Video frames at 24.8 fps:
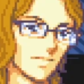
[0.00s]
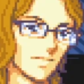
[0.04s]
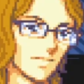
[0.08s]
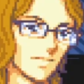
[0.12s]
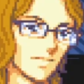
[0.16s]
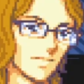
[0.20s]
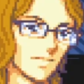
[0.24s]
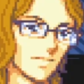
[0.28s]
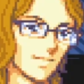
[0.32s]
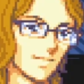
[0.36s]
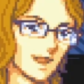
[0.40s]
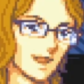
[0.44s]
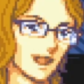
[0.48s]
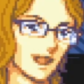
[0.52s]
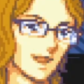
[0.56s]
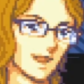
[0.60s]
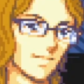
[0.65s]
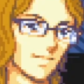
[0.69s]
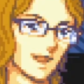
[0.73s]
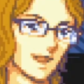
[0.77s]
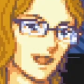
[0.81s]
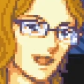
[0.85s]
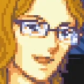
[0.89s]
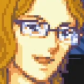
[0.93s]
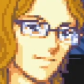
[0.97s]
it's
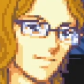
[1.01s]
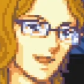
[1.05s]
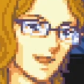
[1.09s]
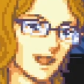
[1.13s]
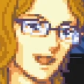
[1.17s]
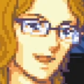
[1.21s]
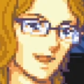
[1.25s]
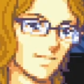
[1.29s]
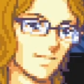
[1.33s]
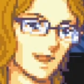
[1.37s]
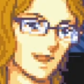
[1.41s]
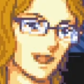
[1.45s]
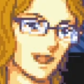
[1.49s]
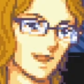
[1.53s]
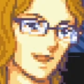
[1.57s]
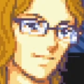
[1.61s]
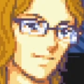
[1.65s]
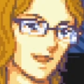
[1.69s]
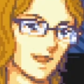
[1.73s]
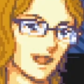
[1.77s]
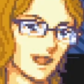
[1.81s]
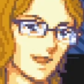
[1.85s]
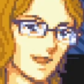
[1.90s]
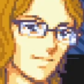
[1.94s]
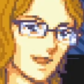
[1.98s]
really interesting to see
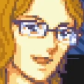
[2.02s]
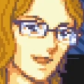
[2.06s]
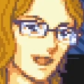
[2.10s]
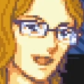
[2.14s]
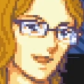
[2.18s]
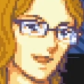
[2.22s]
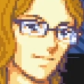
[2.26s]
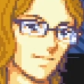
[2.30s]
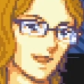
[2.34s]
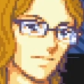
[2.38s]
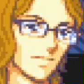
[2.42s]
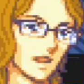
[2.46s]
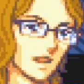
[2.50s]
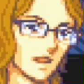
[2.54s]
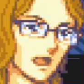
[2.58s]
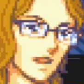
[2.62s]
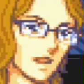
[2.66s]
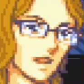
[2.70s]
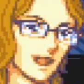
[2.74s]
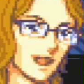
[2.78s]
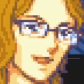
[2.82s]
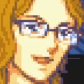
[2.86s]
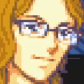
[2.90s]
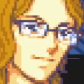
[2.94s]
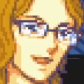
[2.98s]
this kind of thing
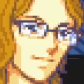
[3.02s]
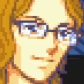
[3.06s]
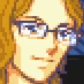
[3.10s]
evolve